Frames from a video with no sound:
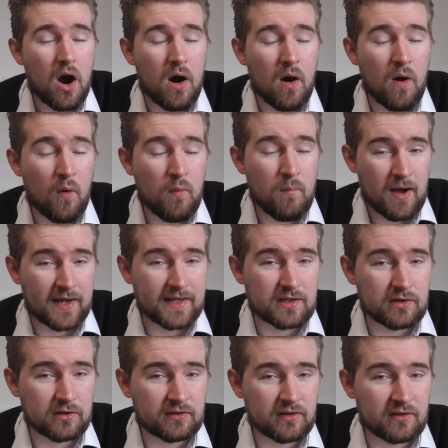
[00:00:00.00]
Oh my
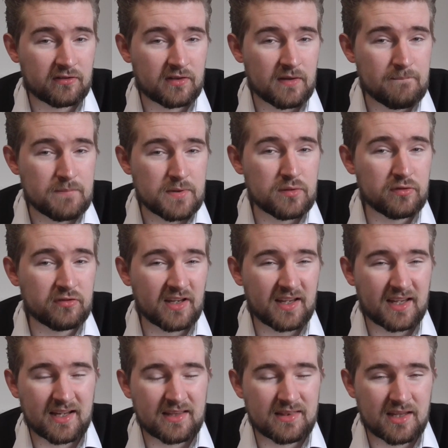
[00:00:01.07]
goodness, the
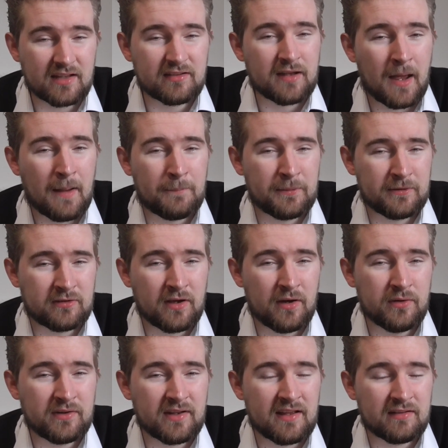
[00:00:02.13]
music in this
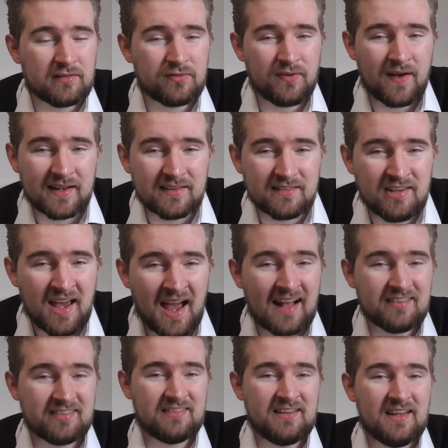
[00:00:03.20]
episode is
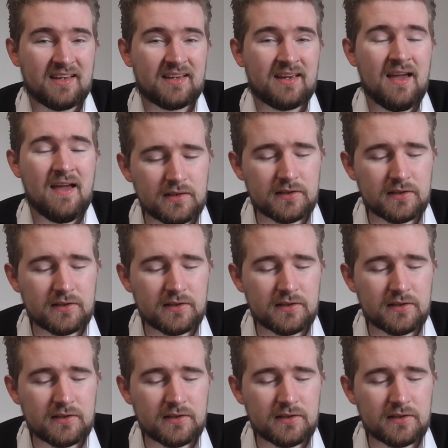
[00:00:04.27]
fantastic.